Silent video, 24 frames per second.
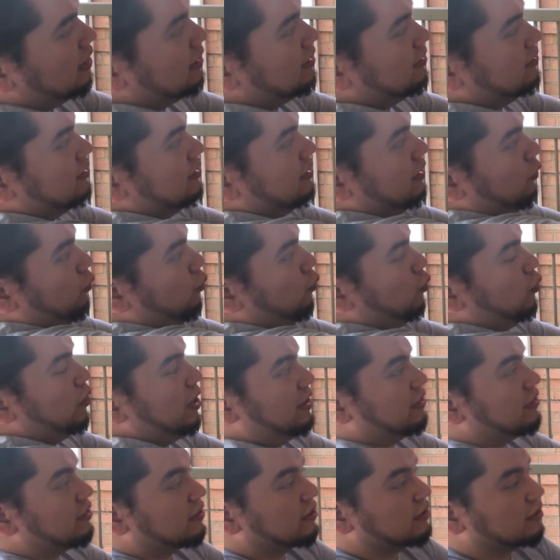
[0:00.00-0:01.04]
is the
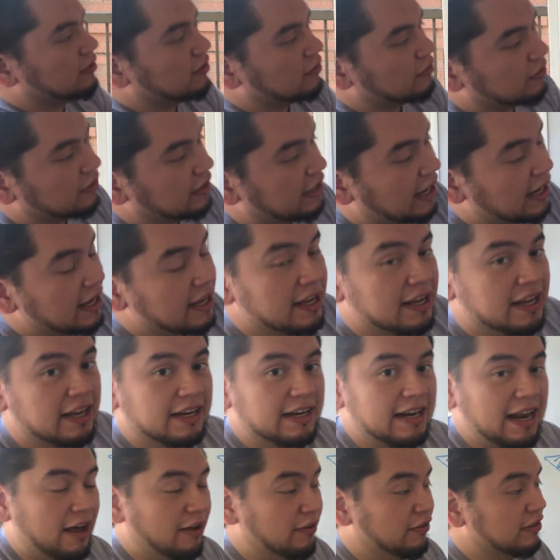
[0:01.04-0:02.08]
width, okay?
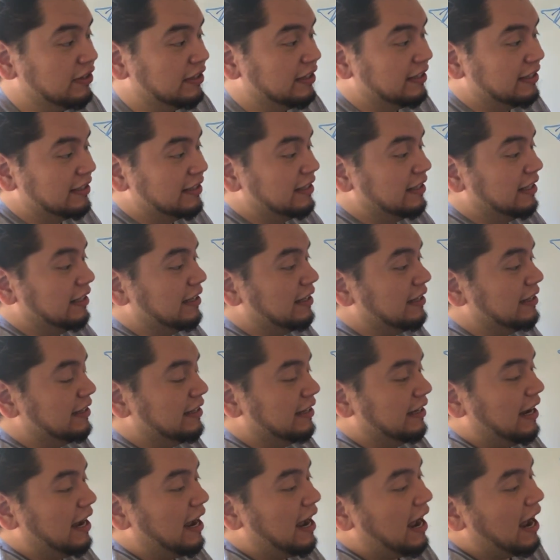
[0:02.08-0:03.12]
Now,
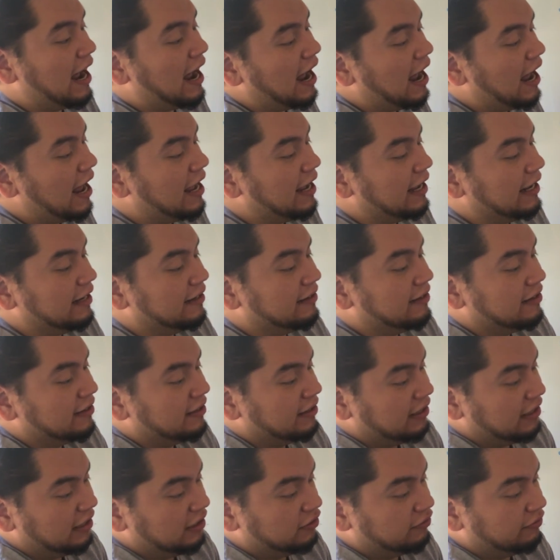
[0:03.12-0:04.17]
the height
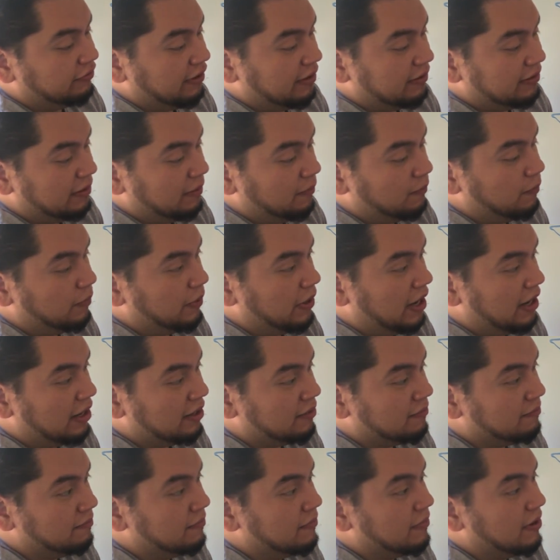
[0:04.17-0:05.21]
is from the
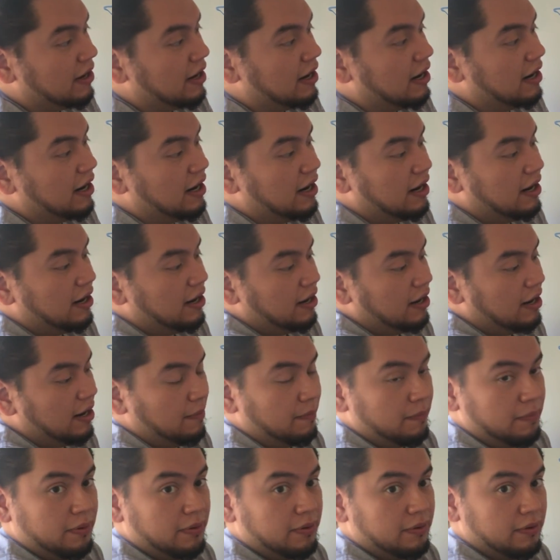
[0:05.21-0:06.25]
bottom
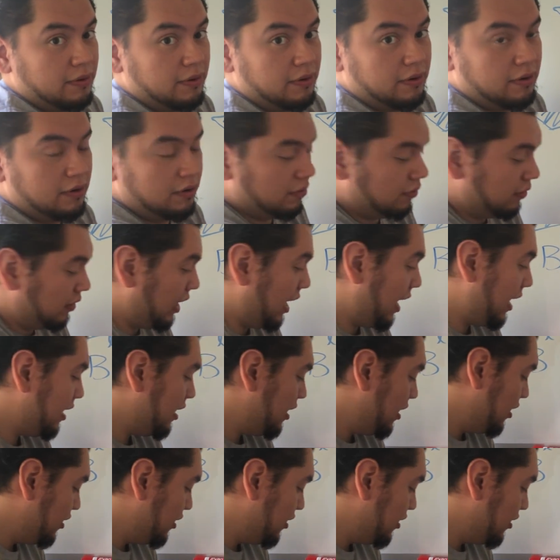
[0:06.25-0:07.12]
up, okay?